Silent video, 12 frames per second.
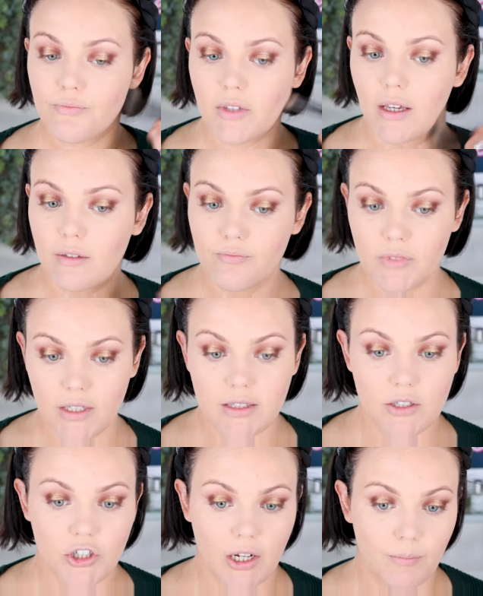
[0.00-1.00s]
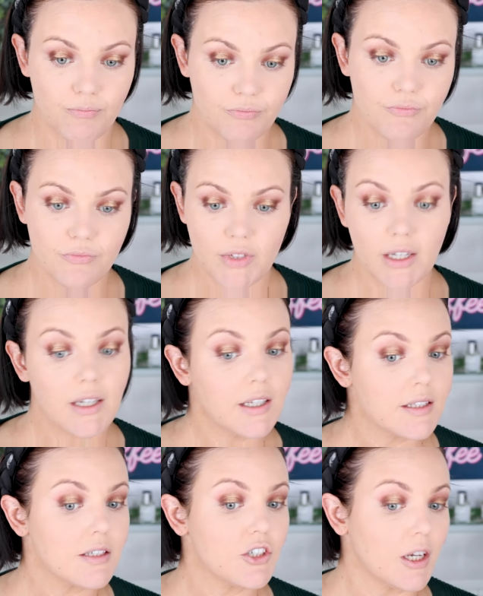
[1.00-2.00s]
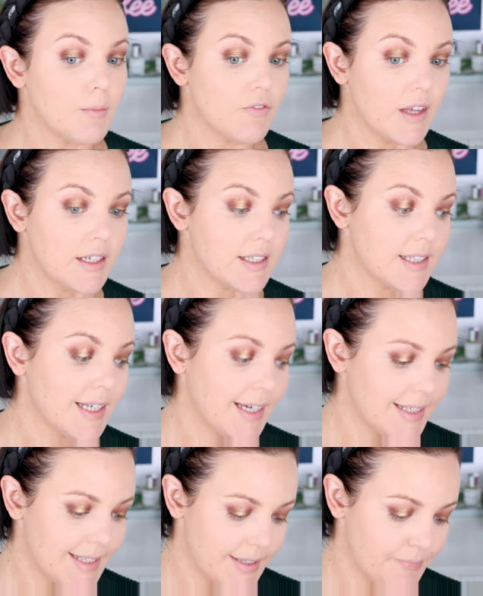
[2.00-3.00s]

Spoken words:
yeah, it's a shame. It's a shame if that is the case.